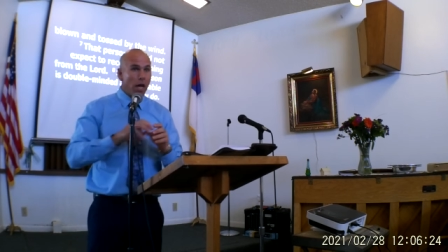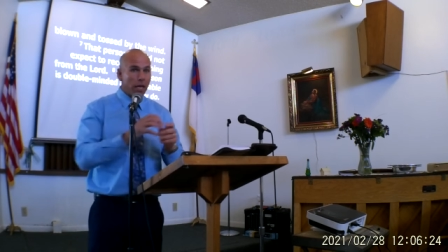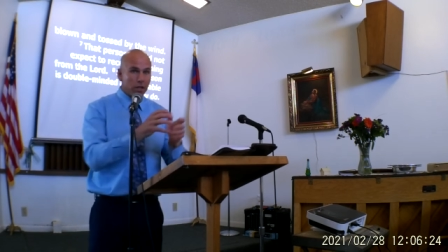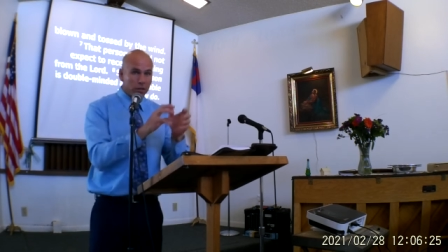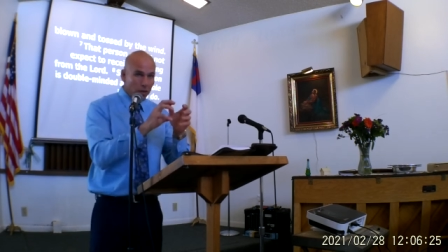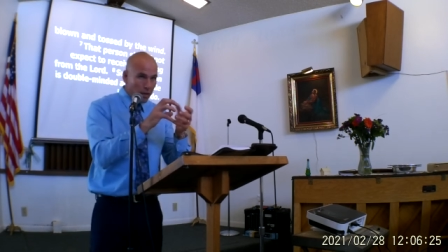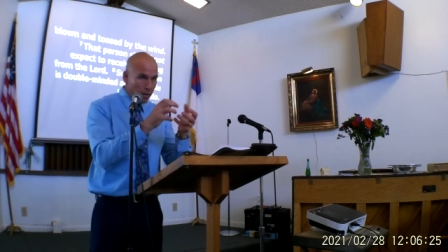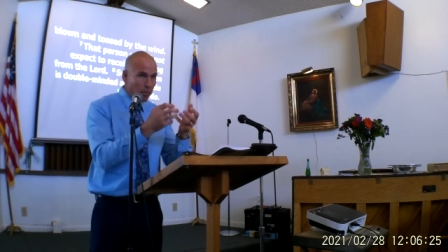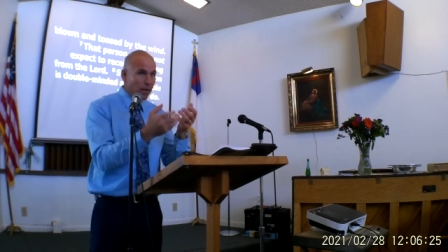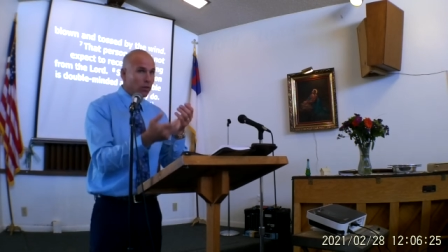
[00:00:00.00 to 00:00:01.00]
He just, he
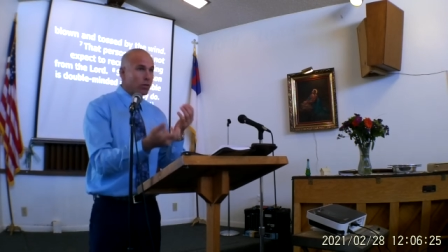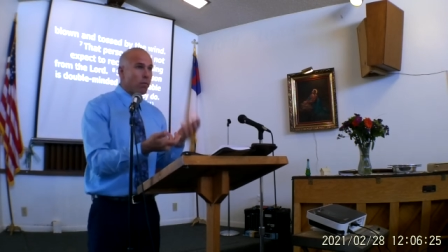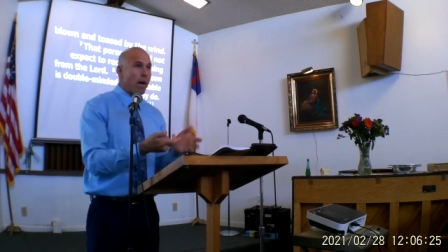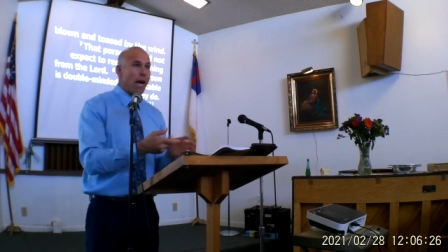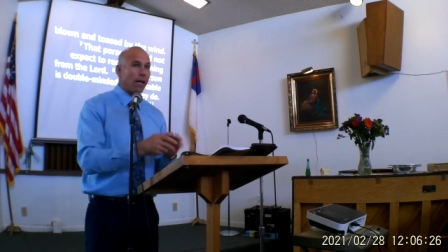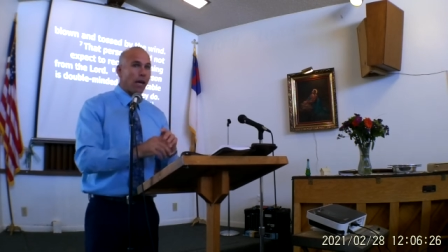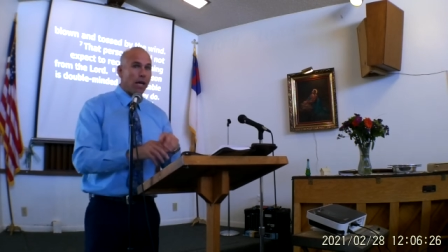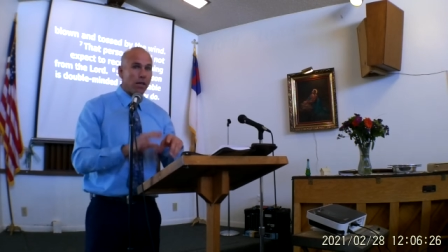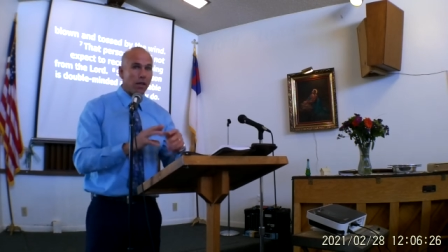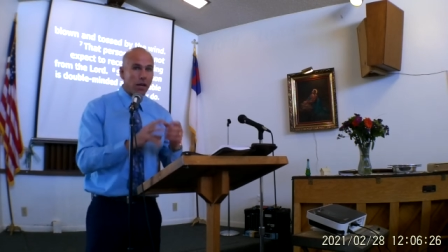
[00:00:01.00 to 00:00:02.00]
peels it back. And
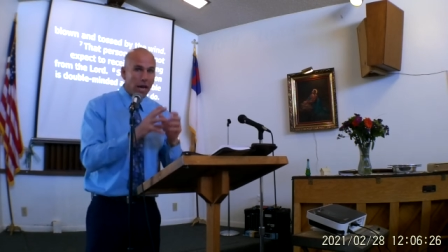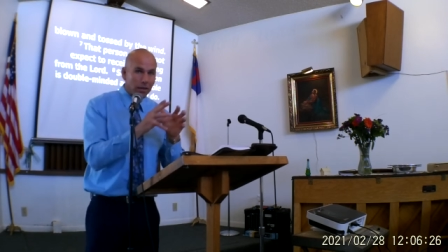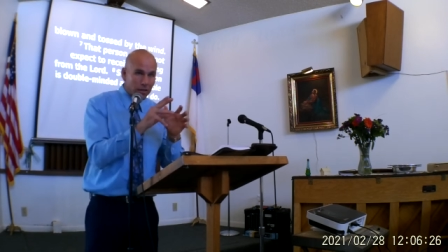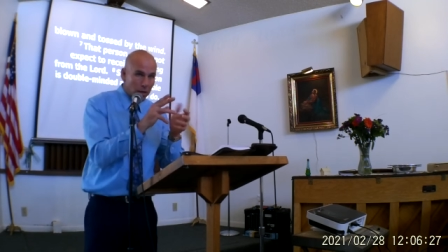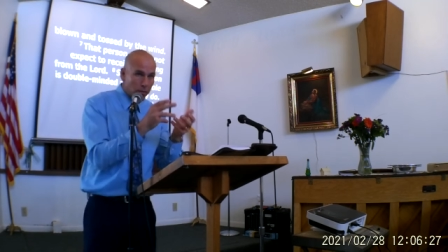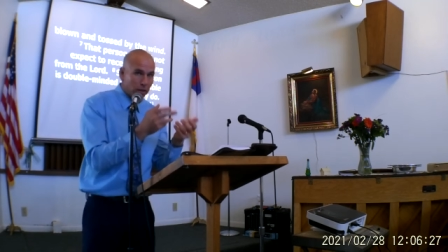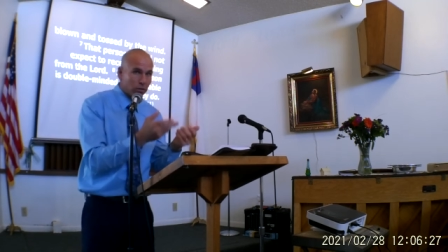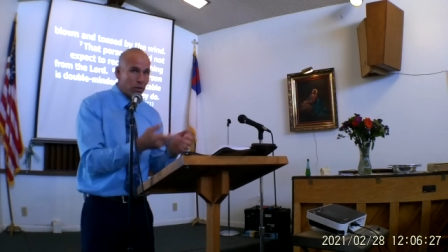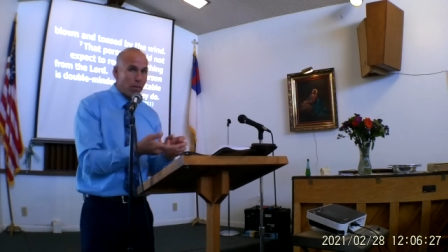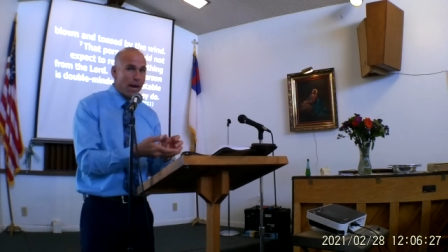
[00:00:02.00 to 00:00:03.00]
then the next, he peels
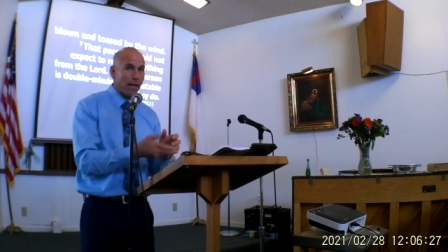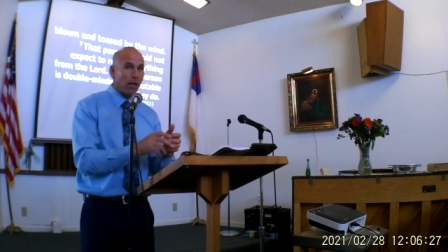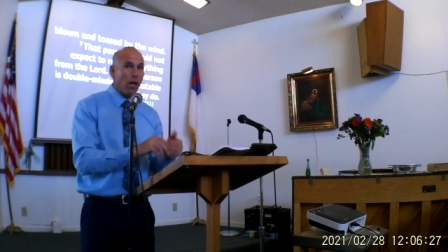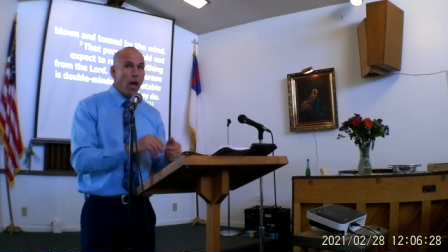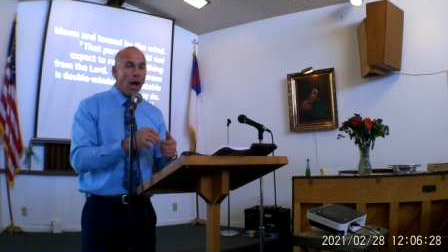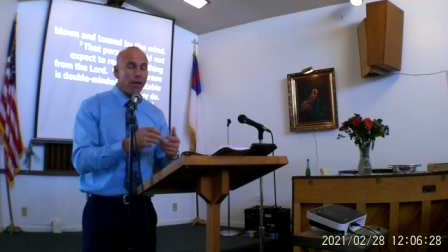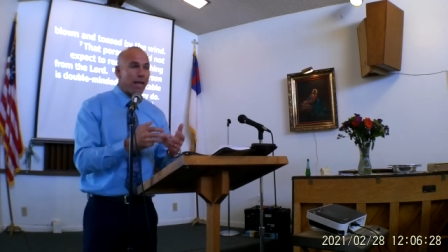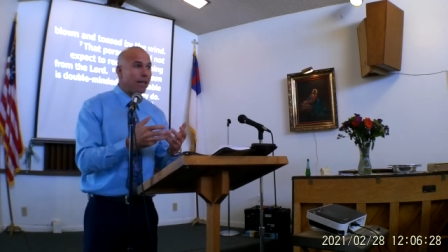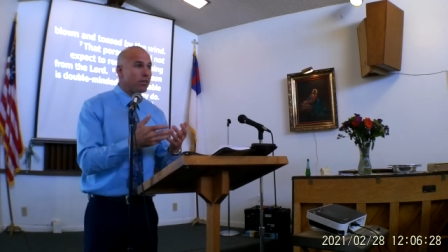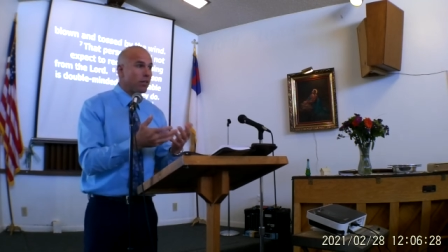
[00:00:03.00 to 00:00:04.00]
it back. And
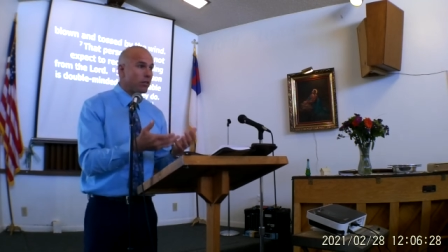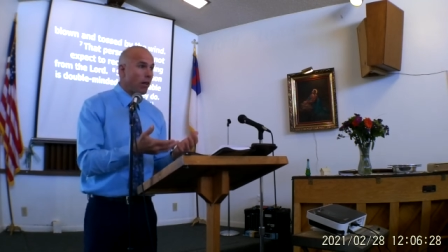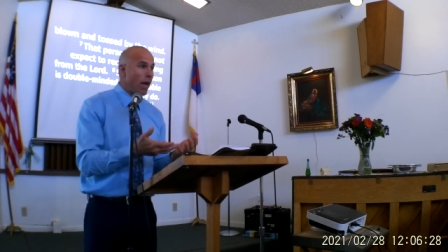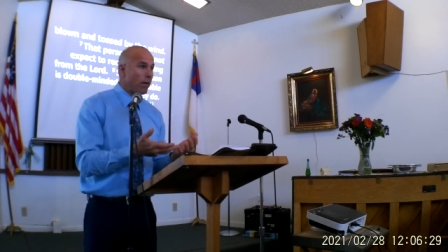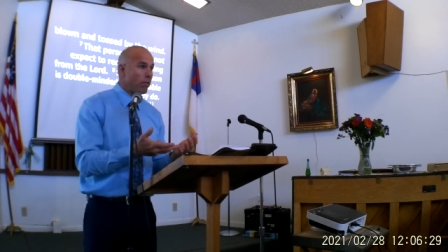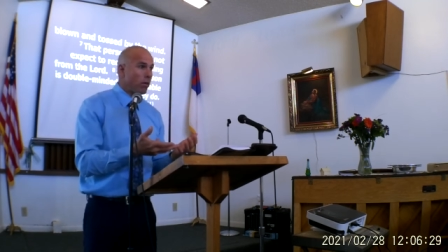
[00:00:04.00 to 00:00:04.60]
that's this life.